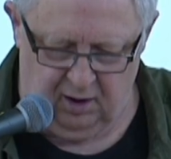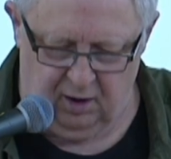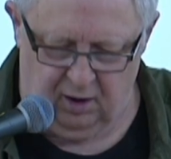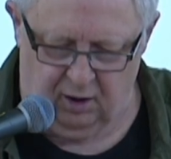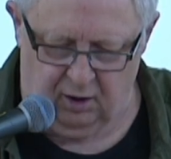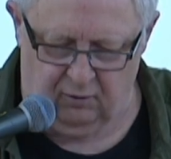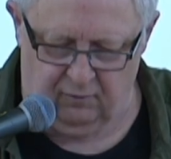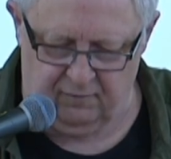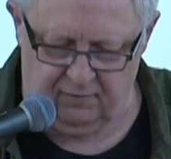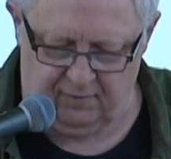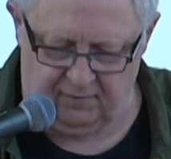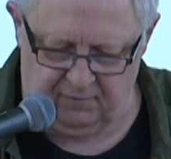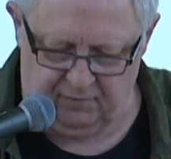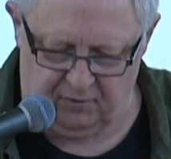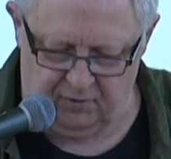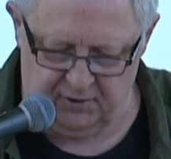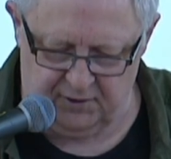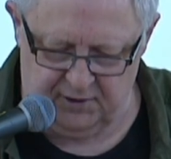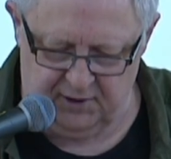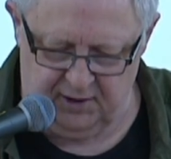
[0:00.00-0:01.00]
over
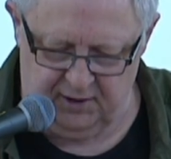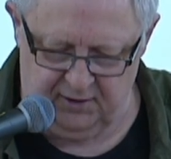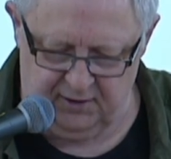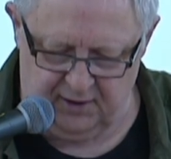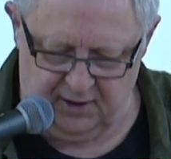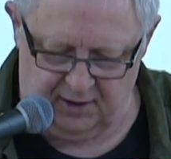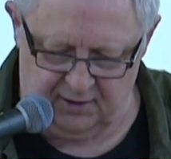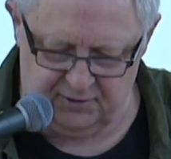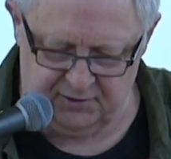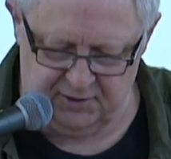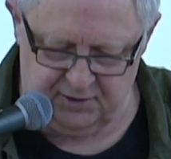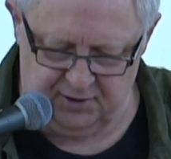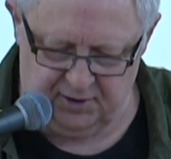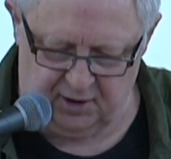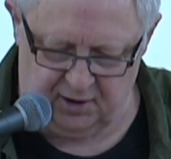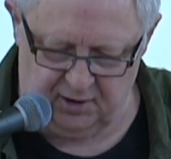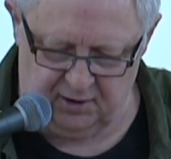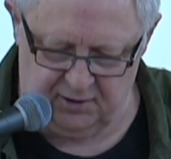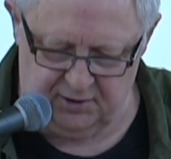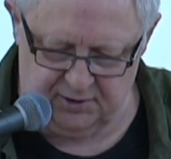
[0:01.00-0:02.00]

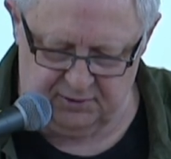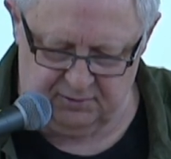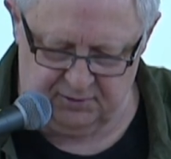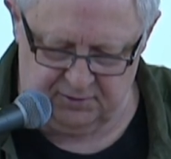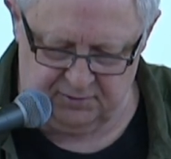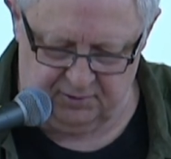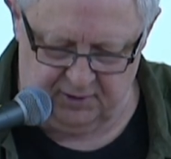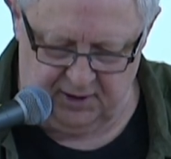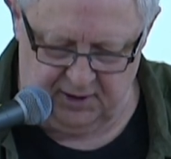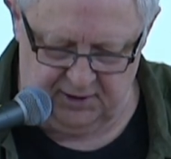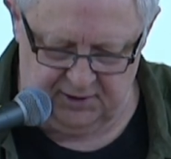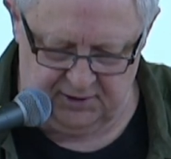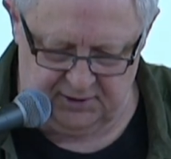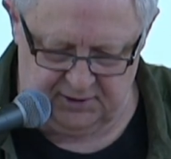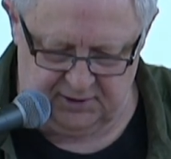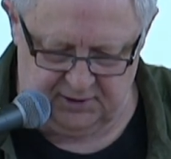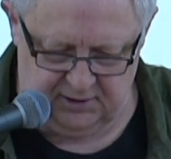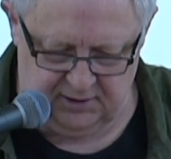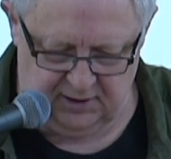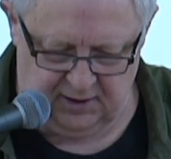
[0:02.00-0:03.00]
$14,000 was
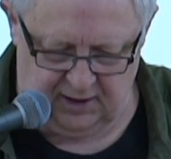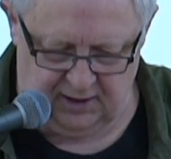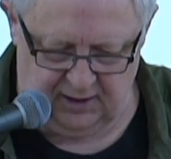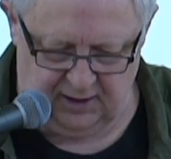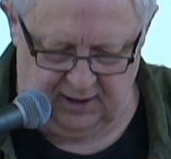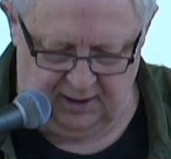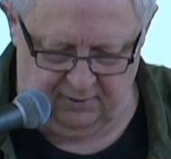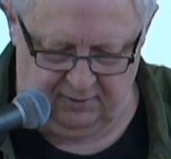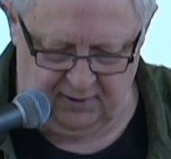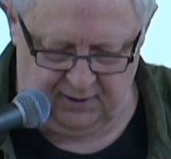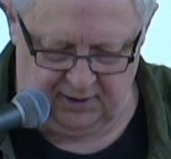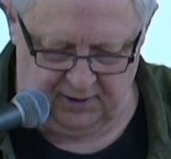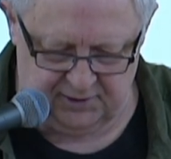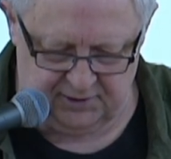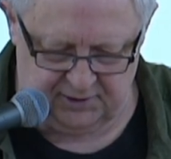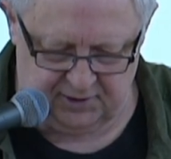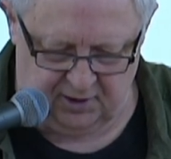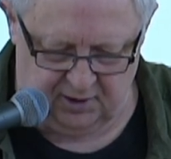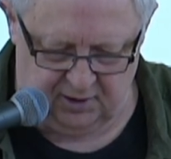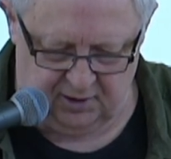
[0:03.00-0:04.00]
raised, allowing
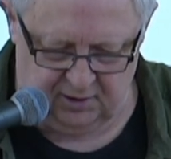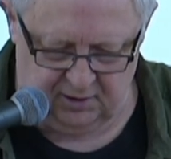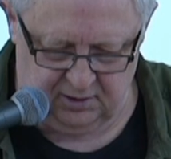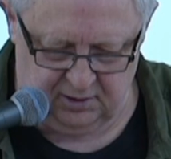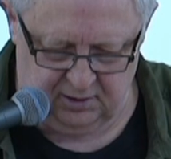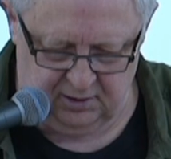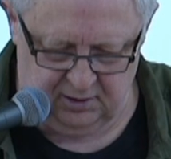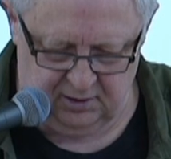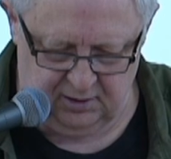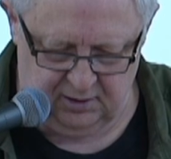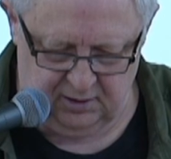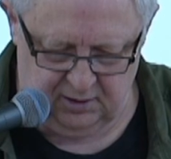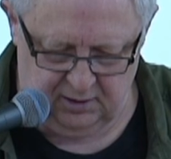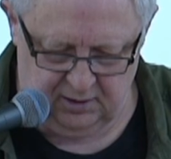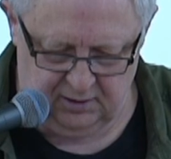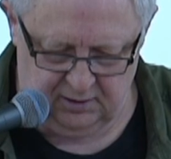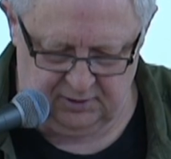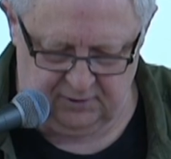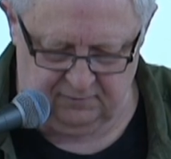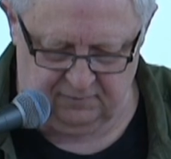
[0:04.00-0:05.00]
us all
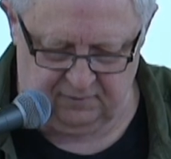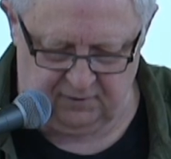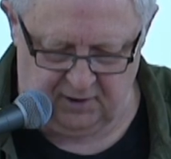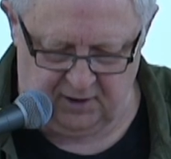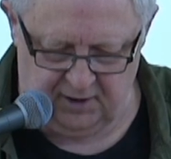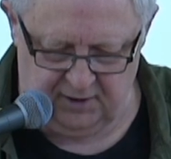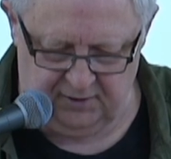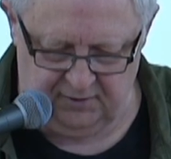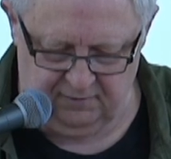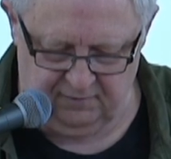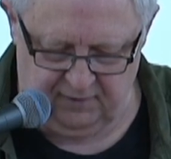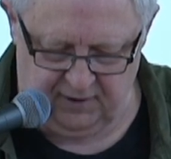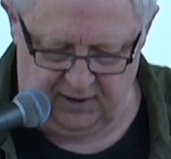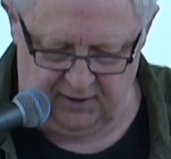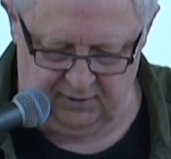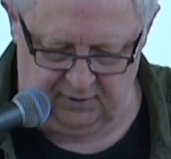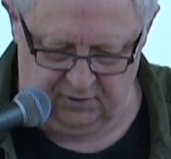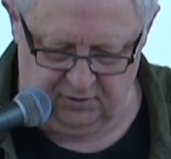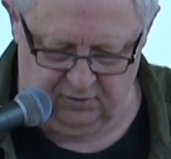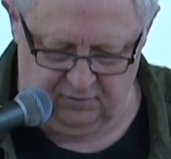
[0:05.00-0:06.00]
to fly to
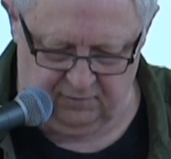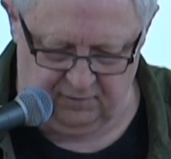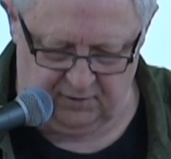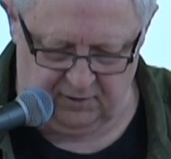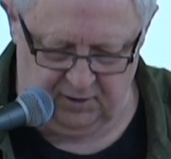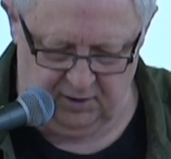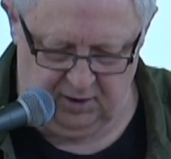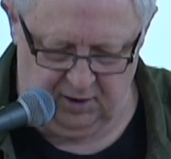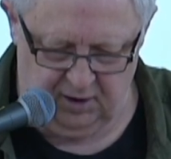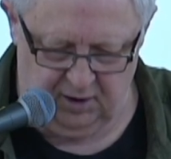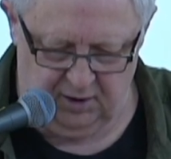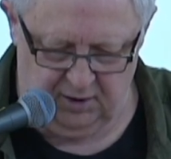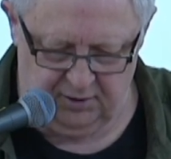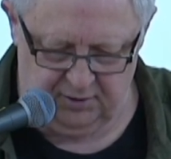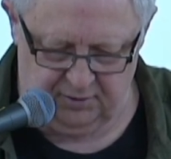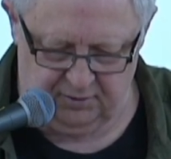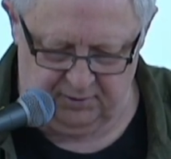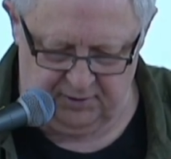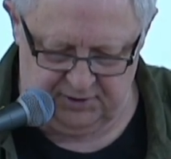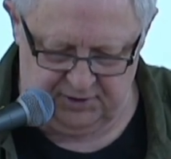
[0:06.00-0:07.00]
Vancouver
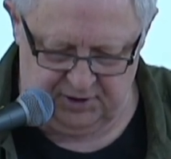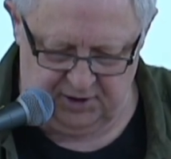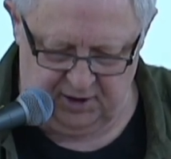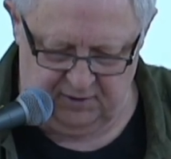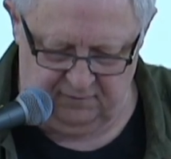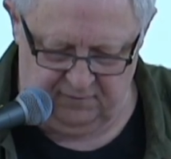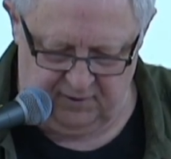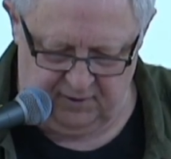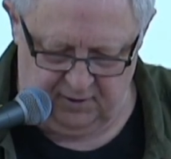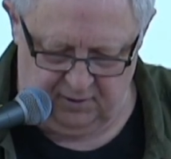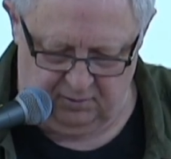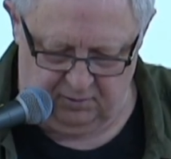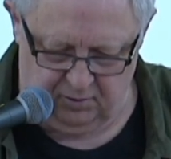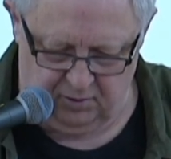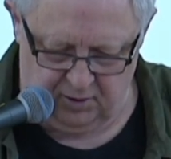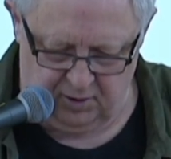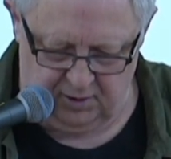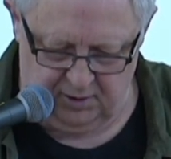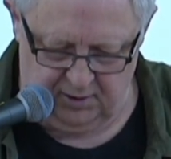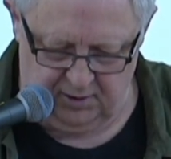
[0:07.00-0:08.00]
to receive the
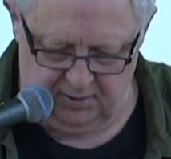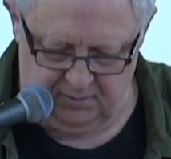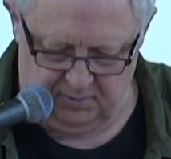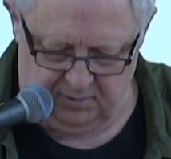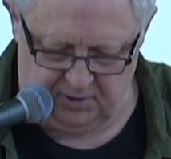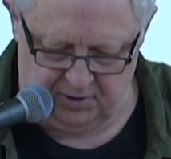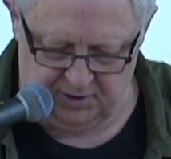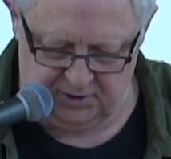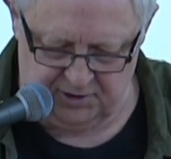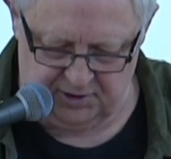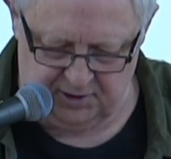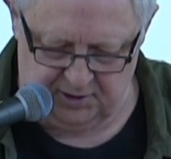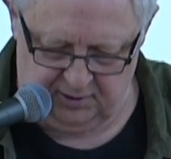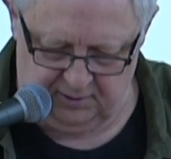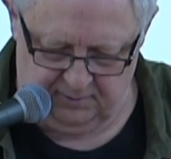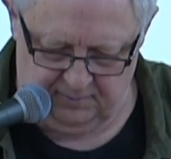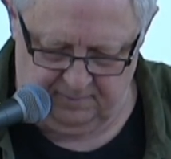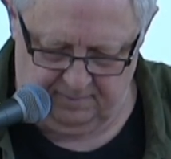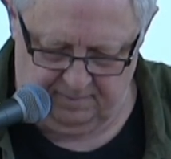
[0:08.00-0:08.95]
award in person.